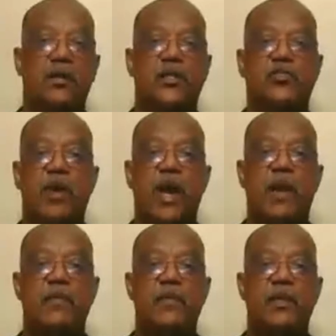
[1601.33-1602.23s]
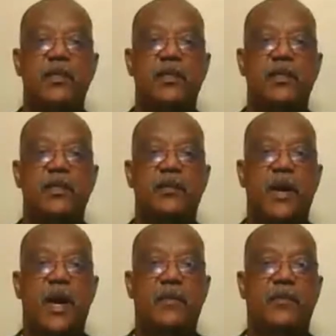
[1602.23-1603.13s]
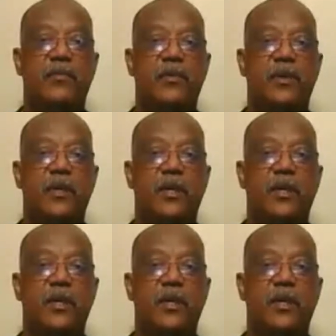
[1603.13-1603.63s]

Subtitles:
described in the Bible.